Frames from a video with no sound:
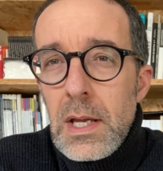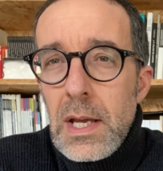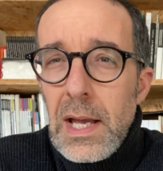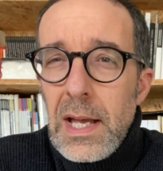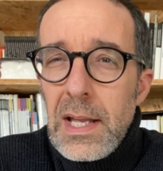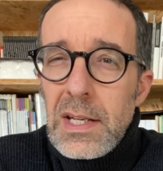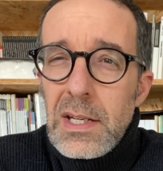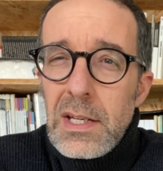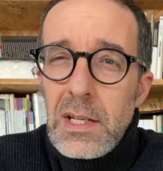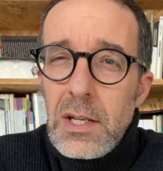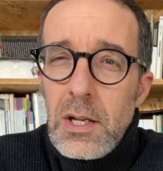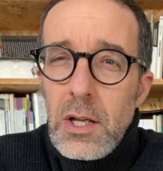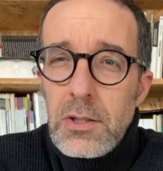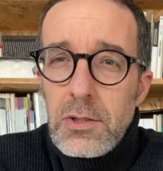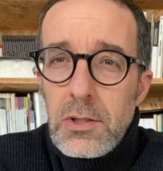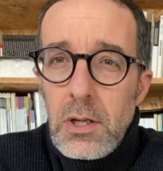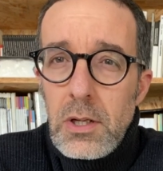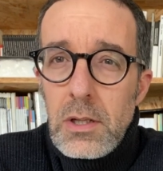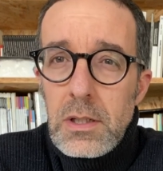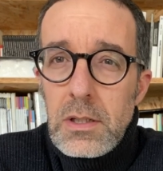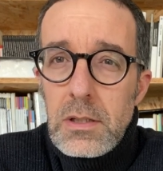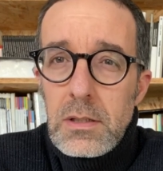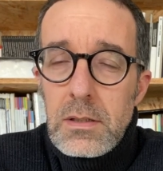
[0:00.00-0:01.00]
and not
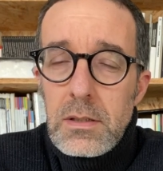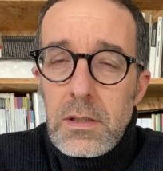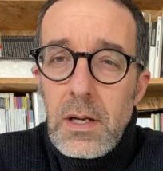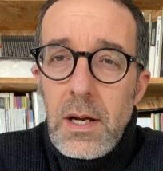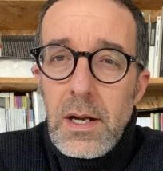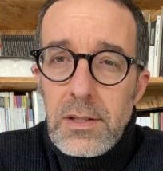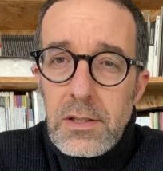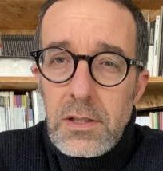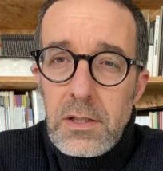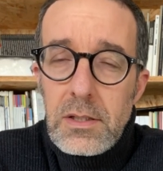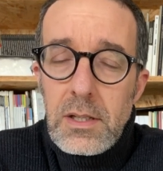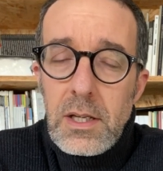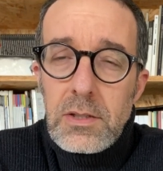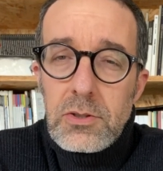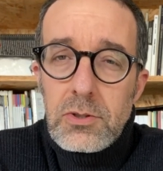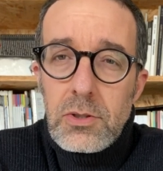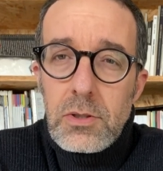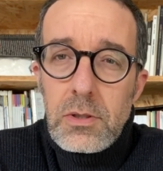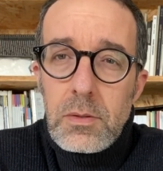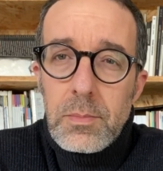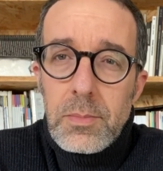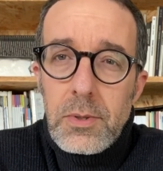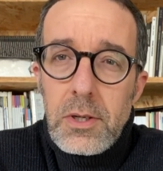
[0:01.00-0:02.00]
only the
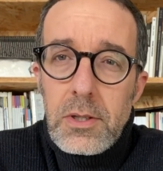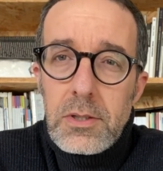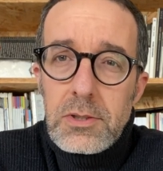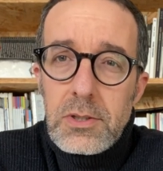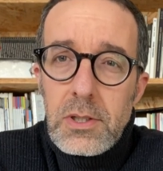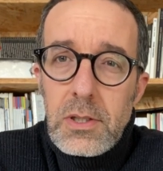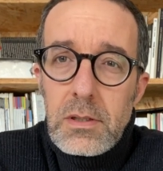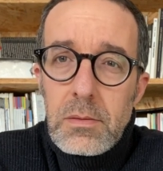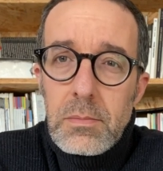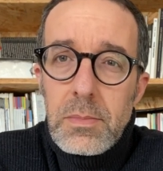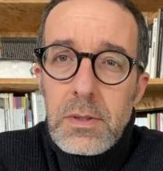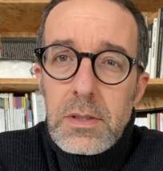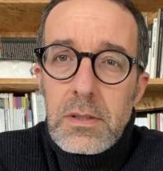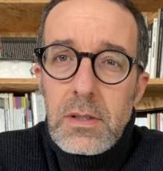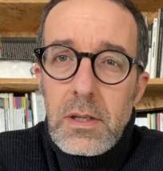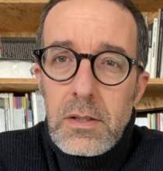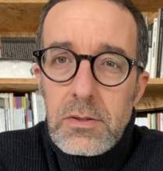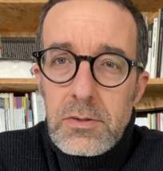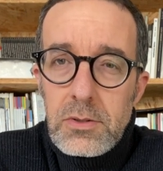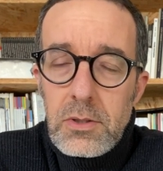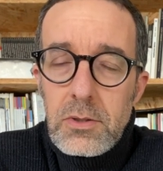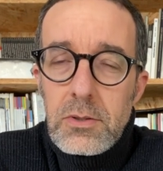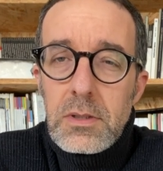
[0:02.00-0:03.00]
architectural project but
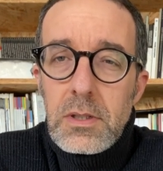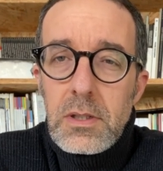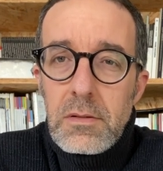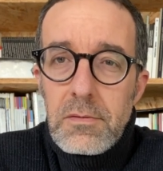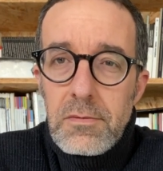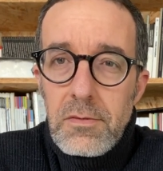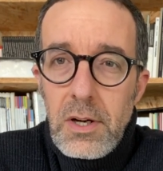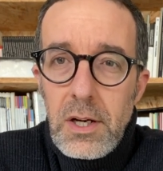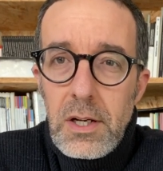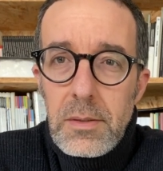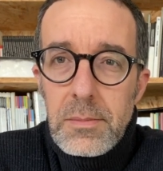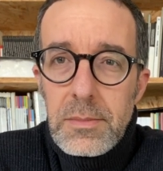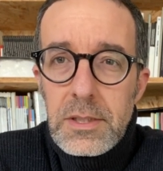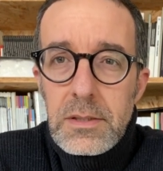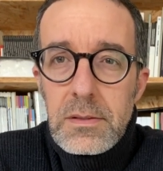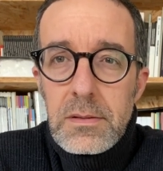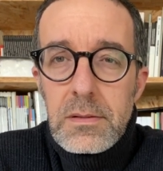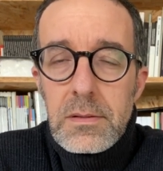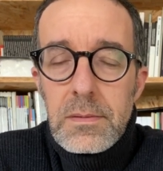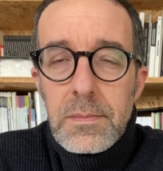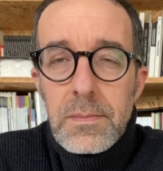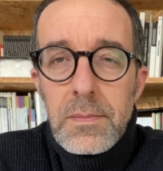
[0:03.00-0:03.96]
also the environment,